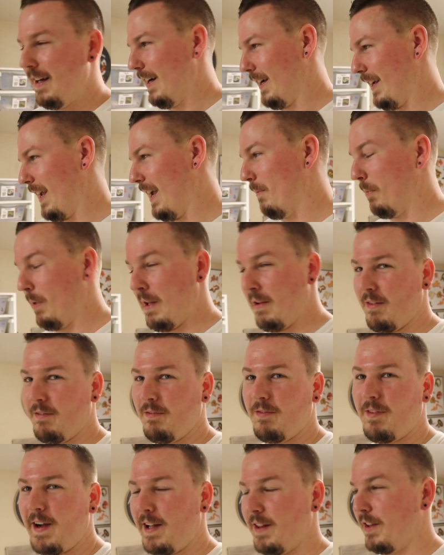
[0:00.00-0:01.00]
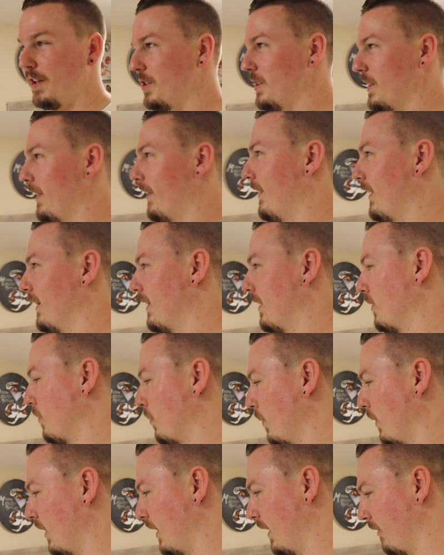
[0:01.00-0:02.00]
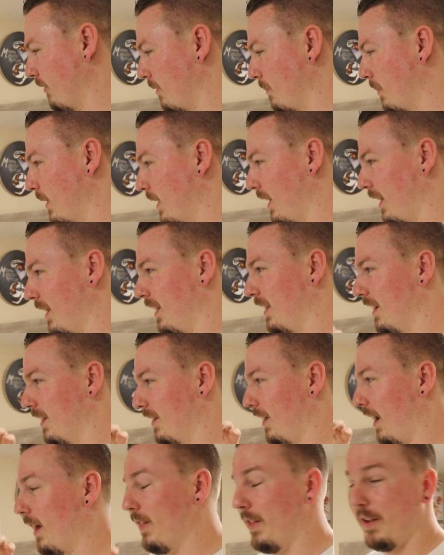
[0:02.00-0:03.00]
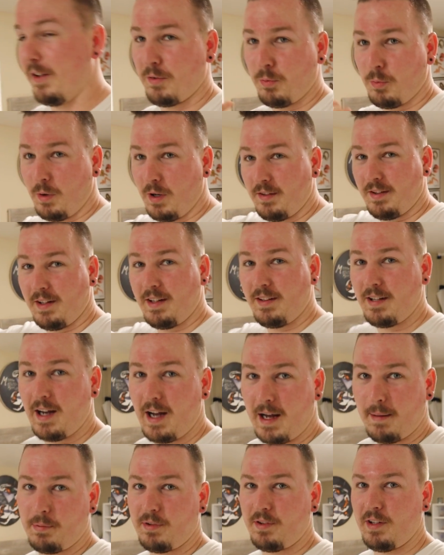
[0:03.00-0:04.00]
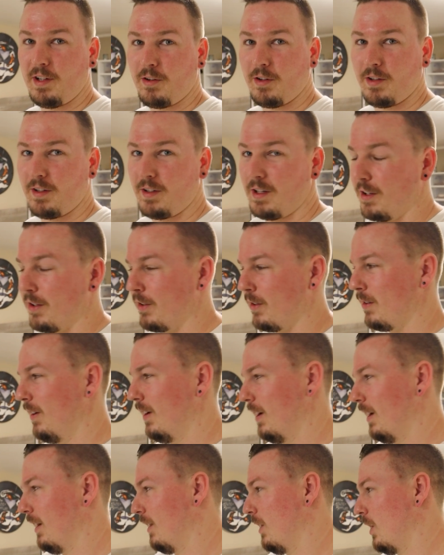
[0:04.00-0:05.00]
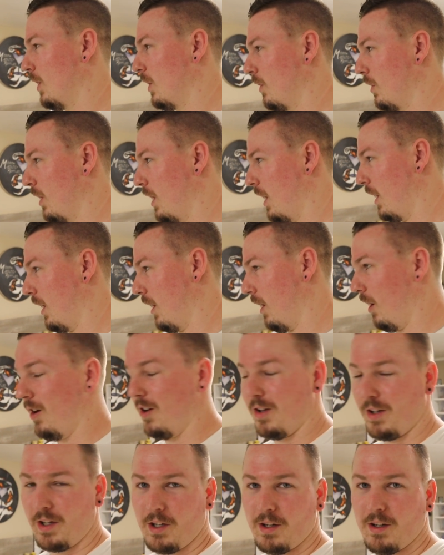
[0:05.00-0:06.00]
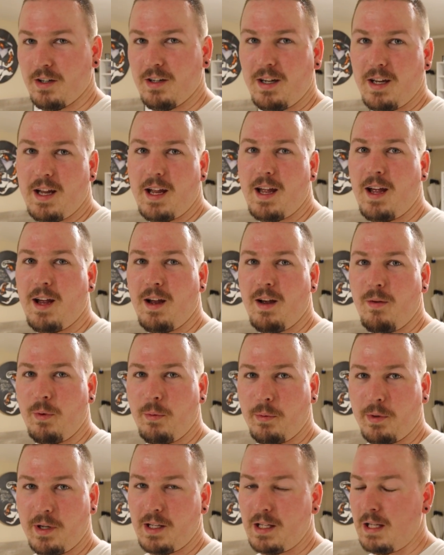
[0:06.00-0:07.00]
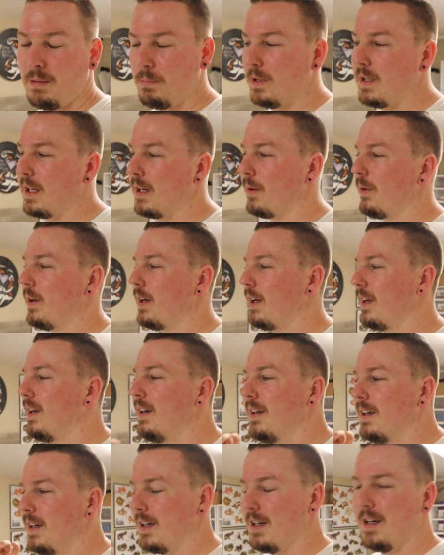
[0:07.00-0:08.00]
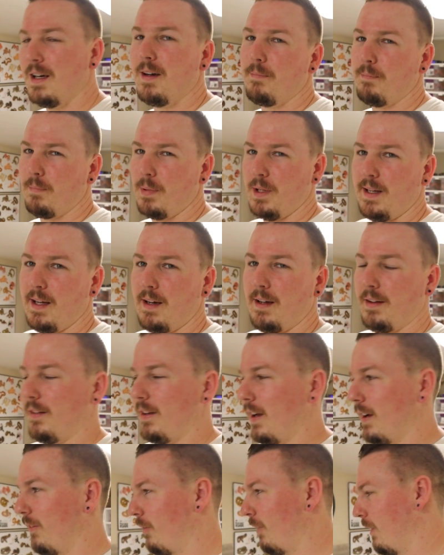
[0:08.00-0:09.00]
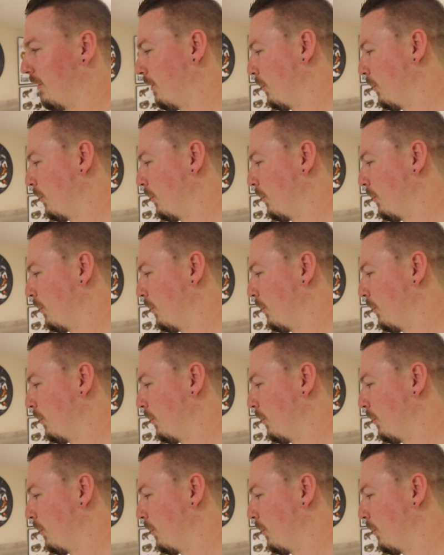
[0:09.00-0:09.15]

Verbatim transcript: I can't believe I'm finally sharing this with everybody. This was a top secret deal uh, all year and we were going to keep it that way, but now it's time for